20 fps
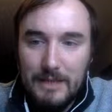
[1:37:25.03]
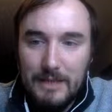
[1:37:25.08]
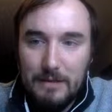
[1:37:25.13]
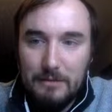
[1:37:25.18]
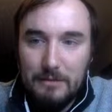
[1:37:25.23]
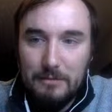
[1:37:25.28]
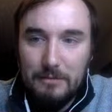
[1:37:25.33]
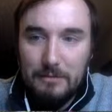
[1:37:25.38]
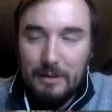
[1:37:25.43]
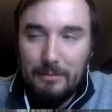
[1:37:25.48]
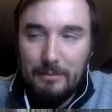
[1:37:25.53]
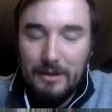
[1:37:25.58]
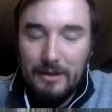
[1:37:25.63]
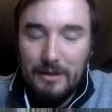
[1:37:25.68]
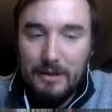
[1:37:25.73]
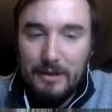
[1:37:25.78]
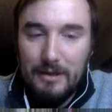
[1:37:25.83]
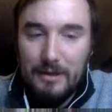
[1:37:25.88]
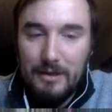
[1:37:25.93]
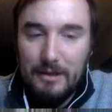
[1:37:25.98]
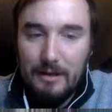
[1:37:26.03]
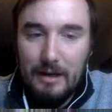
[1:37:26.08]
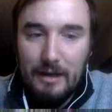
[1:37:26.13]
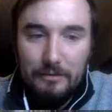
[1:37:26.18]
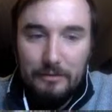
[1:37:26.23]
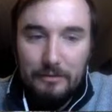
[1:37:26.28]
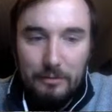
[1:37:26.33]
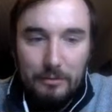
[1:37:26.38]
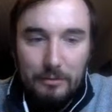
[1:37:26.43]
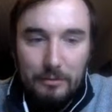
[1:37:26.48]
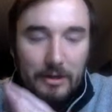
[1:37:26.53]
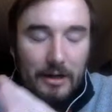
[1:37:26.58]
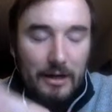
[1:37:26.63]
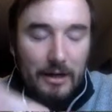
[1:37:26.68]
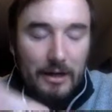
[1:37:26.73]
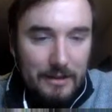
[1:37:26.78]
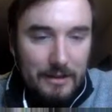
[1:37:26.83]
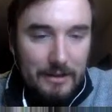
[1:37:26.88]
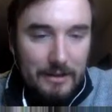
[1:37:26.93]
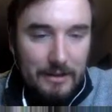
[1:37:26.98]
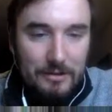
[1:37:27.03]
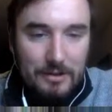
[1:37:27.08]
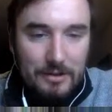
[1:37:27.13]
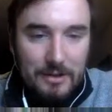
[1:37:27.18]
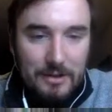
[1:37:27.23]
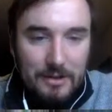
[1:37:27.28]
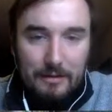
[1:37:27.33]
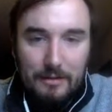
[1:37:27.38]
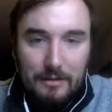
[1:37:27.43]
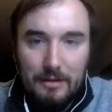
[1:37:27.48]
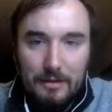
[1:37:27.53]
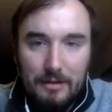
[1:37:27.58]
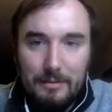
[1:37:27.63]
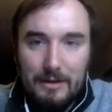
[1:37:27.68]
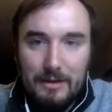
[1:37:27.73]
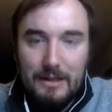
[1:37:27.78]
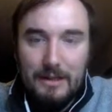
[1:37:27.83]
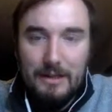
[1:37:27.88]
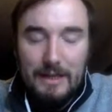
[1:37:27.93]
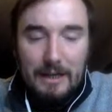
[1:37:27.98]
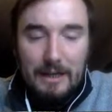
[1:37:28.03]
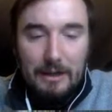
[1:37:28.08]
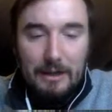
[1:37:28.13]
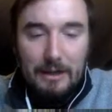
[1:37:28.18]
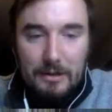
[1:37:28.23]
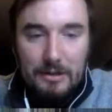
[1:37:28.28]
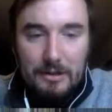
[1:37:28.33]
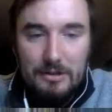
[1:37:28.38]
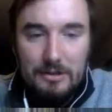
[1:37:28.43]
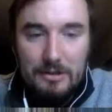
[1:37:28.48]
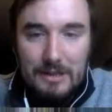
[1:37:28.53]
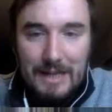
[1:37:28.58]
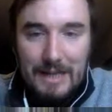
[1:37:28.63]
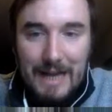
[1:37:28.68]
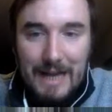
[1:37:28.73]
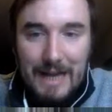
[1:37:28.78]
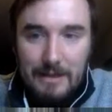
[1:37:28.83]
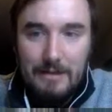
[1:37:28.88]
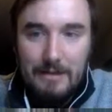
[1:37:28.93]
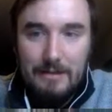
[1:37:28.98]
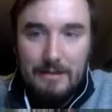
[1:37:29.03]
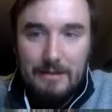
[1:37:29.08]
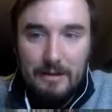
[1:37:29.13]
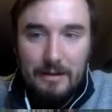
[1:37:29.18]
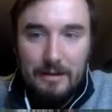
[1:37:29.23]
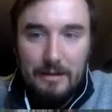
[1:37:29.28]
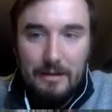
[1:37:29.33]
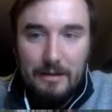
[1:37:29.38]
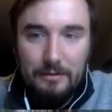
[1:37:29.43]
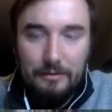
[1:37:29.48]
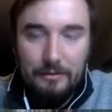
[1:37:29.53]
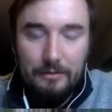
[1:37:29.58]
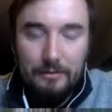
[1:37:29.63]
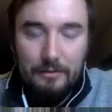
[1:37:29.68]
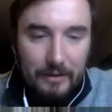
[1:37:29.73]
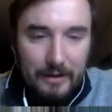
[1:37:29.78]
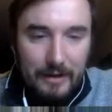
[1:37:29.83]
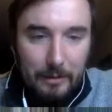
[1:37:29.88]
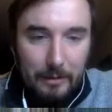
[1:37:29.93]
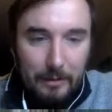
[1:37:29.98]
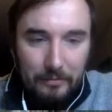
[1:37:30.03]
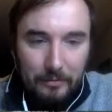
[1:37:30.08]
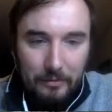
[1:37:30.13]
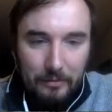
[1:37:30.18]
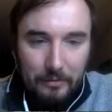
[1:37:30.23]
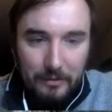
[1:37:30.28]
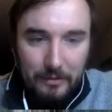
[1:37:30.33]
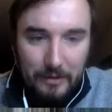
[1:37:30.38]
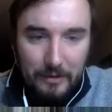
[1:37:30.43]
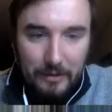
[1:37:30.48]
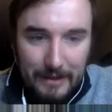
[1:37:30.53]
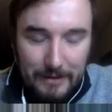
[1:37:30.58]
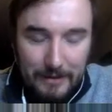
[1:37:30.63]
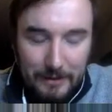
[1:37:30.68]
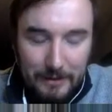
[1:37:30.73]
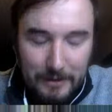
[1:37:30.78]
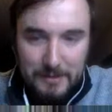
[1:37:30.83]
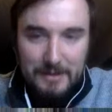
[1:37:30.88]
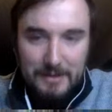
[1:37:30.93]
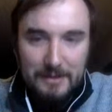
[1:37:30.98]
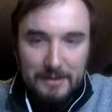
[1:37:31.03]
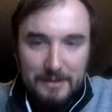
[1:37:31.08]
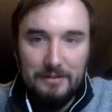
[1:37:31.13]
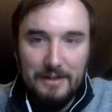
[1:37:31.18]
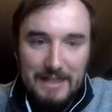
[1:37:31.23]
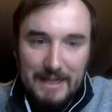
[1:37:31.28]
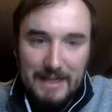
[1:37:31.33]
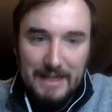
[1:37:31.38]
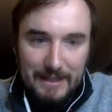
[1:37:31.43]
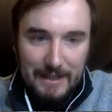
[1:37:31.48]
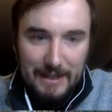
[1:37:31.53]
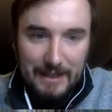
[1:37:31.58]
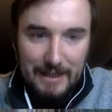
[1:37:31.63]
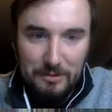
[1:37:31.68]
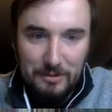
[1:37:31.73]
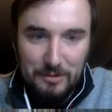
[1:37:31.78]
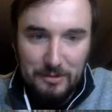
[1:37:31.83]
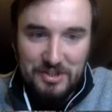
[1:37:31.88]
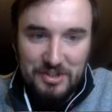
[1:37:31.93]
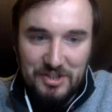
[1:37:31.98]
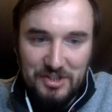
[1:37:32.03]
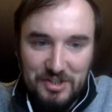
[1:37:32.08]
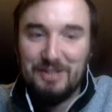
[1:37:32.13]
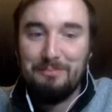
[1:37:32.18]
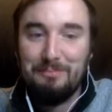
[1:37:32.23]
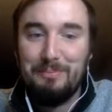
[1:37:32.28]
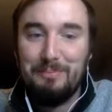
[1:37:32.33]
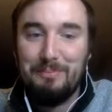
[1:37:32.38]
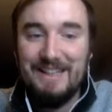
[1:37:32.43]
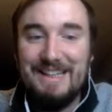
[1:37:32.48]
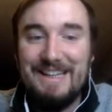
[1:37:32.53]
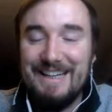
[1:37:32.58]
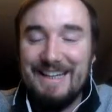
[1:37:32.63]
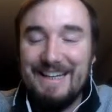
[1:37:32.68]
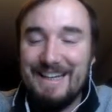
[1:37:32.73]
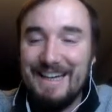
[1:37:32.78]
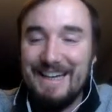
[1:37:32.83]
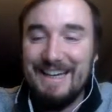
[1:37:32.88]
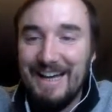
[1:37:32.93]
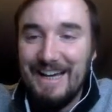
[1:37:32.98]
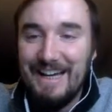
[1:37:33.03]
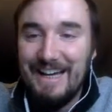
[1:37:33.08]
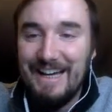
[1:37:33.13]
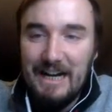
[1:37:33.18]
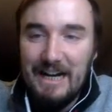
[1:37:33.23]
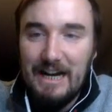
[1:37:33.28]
you know, maybe in high school or college and thinking about a language, Latin is very helpful. I know it is a dead language, but, like,